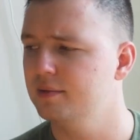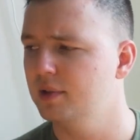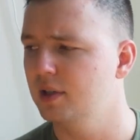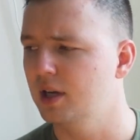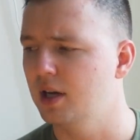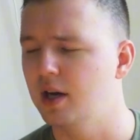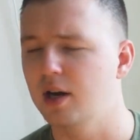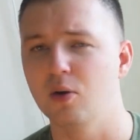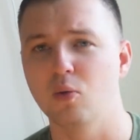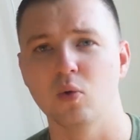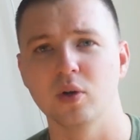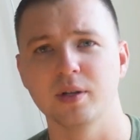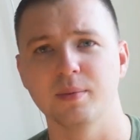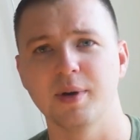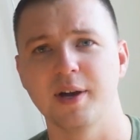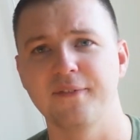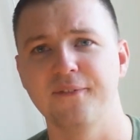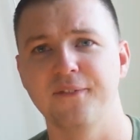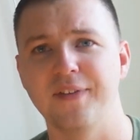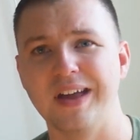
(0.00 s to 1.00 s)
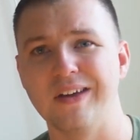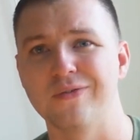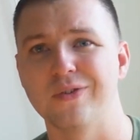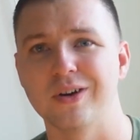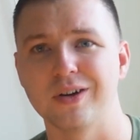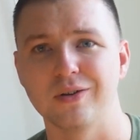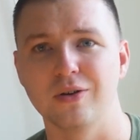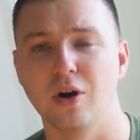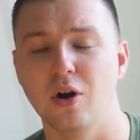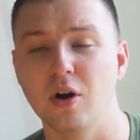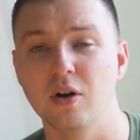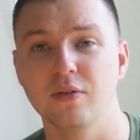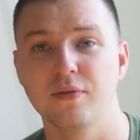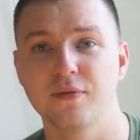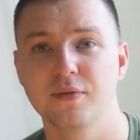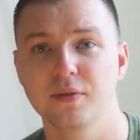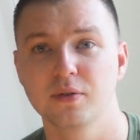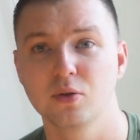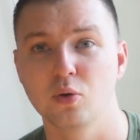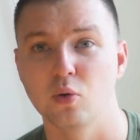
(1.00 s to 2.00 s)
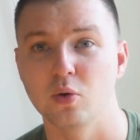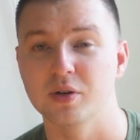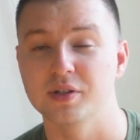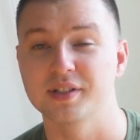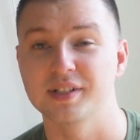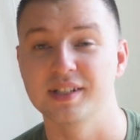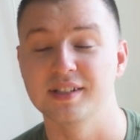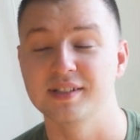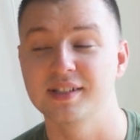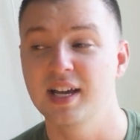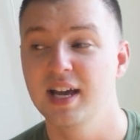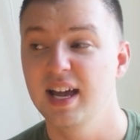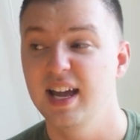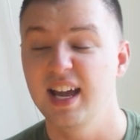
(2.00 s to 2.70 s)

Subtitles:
one of my favorite golf courses